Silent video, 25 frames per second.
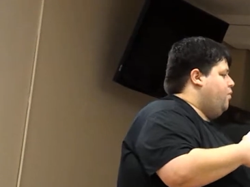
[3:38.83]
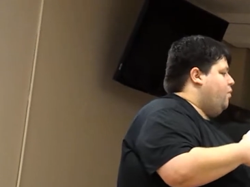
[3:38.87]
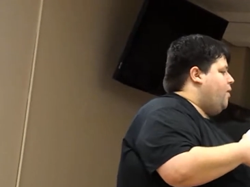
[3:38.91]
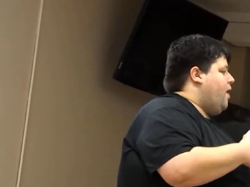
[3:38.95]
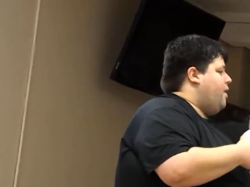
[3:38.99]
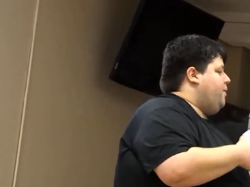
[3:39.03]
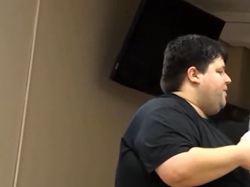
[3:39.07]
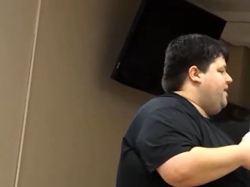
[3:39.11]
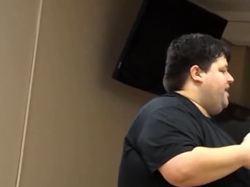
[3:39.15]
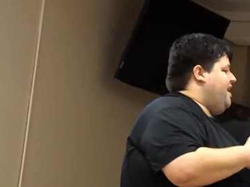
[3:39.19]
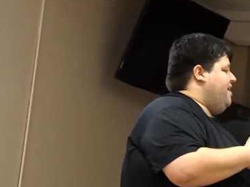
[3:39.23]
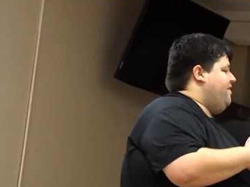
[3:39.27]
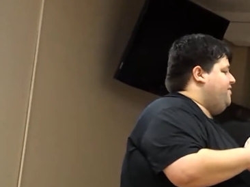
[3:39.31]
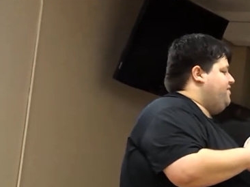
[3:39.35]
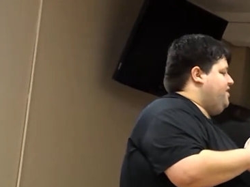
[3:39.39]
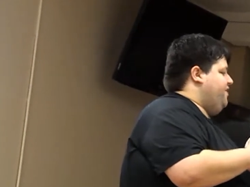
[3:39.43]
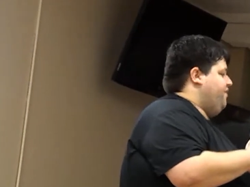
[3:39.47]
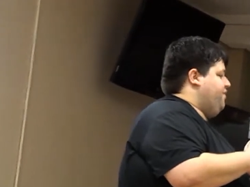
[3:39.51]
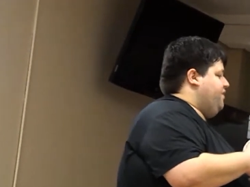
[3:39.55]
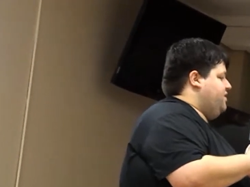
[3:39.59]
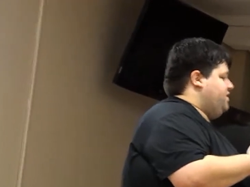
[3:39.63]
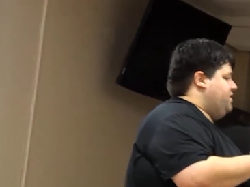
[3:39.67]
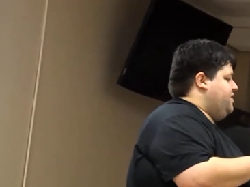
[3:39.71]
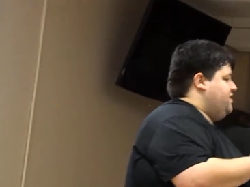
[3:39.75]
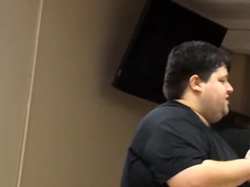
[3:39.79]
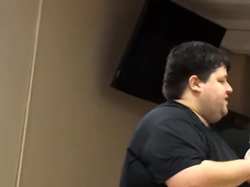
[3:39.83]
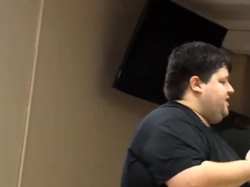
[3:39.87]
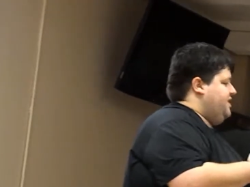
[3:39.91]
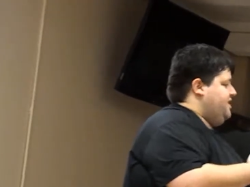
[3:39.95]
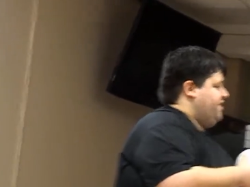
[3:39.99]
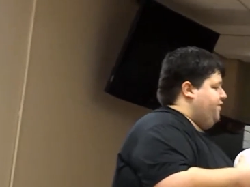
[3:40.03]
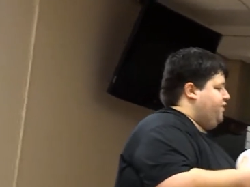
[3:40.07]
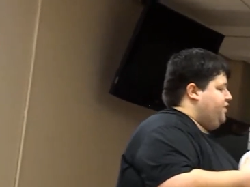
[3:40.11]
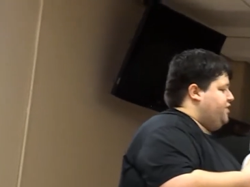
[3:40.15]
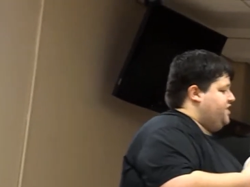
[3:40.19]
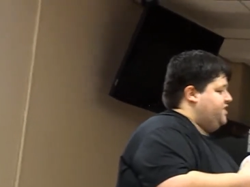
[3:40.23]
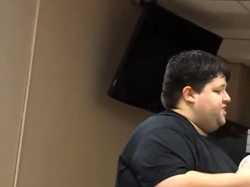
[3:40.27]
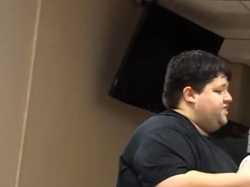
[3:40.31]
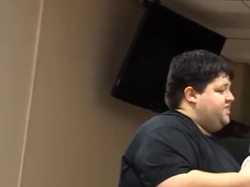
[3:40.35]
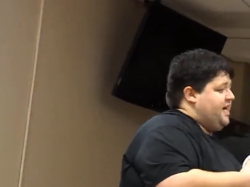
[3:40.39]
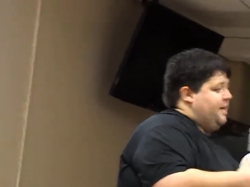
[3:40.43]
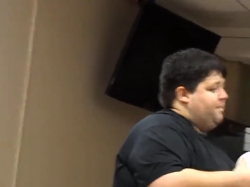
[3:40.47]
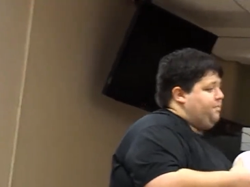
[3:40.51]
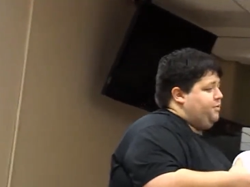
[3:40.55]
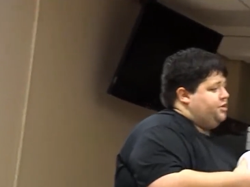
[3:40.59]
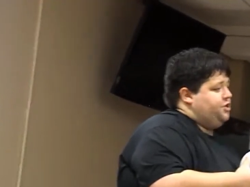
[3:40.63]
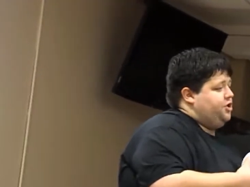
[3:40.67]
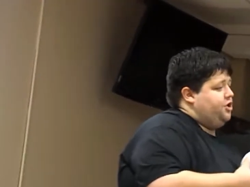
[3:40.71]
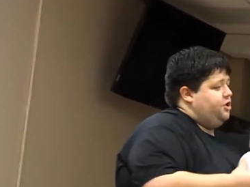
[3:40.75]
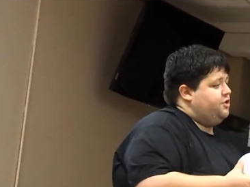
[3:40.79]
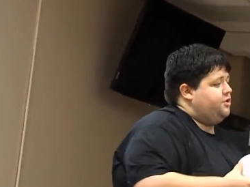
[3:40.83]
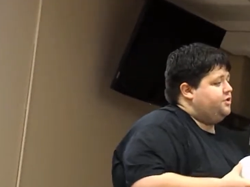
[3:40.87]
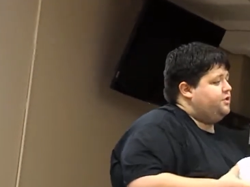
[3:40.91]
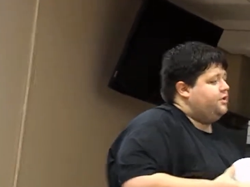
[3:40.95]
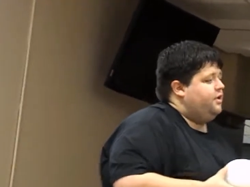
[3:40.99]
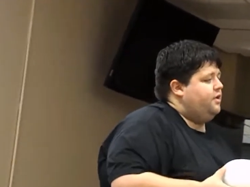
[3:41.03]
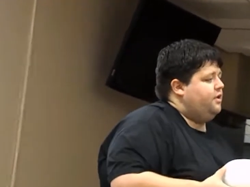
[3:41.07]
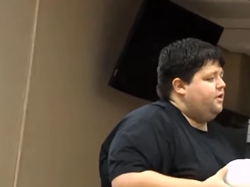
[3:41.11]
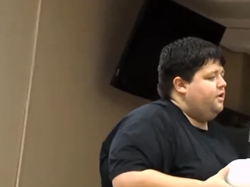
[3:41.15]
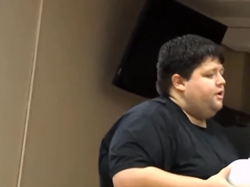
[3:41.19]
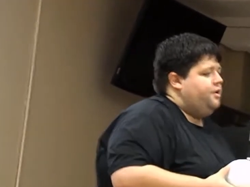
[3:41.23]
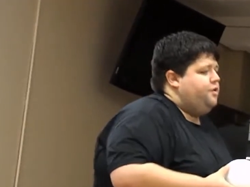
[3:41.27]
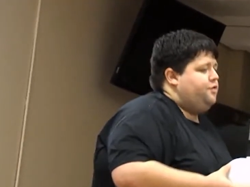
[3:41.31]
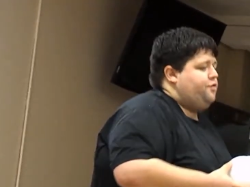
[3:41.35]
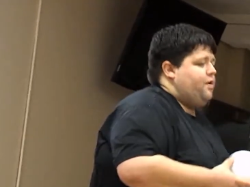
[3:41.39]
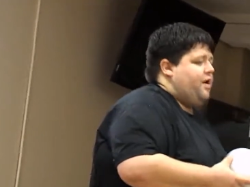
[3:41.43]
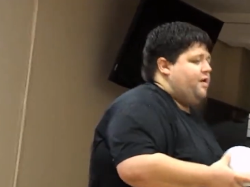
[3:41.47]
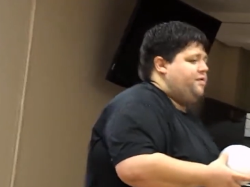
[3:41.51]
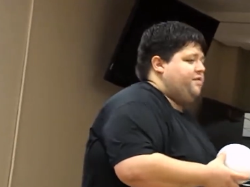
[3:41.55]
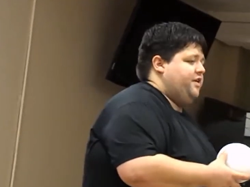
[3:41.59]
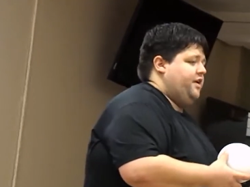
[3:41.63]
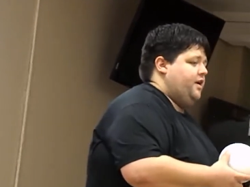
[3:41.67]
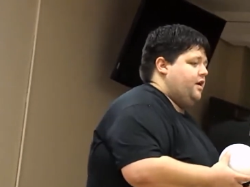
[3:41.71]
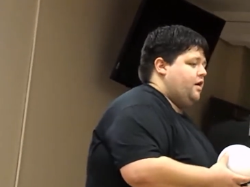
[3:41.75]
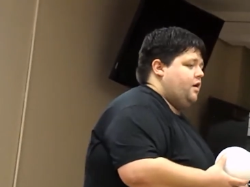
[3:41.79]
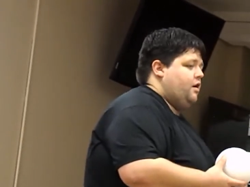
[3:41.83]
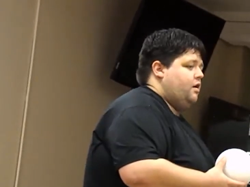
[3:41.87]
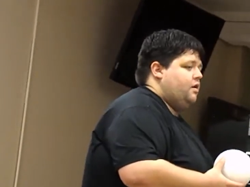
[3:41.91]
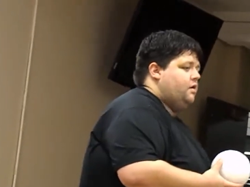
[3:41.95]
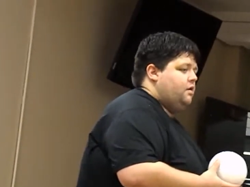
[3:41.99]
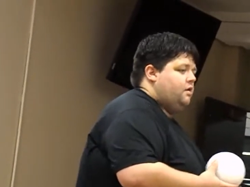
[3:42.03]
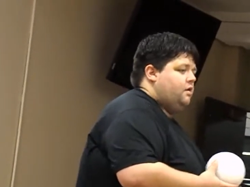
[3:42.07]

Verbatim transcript: why we have differences, differences in temperatures throughout the year.